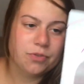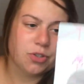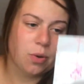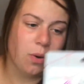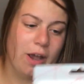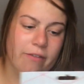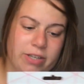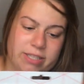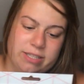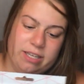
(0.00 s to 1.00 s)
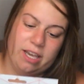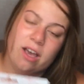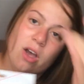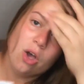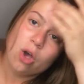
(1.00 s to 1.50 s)
So obviously
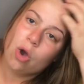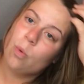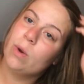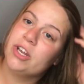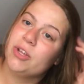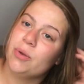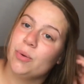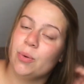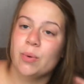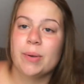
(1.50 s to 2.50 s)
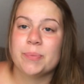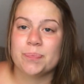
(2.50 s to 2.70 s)
when you